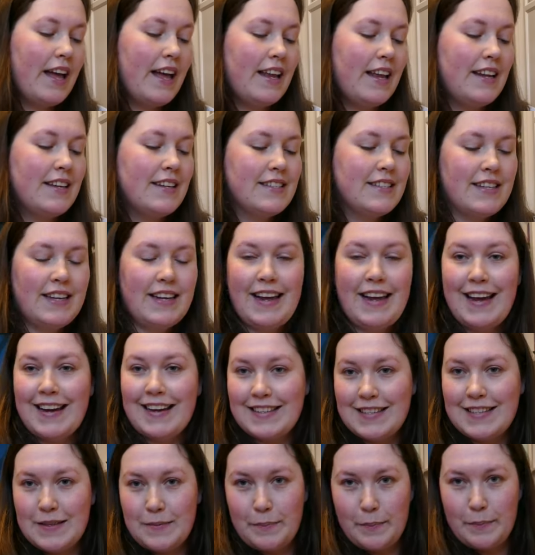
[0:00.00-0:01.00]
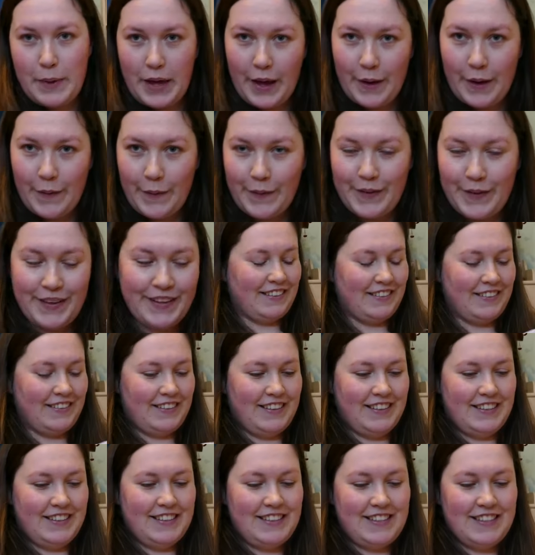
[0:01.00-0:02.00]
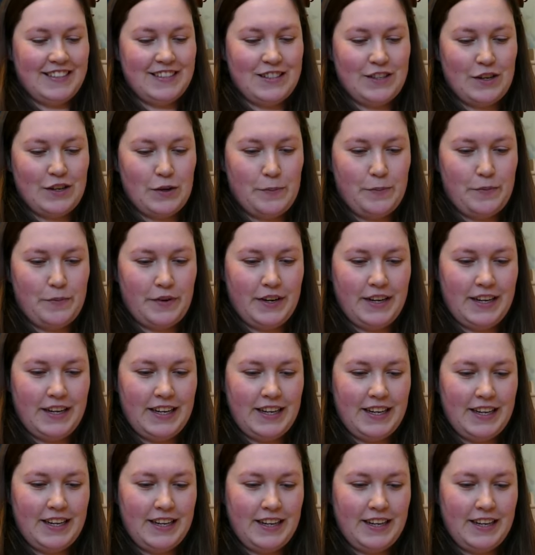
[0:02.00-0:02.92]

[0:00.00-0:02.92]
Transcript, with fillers: Ellis and Acton Bell. Oh, this is so pretty.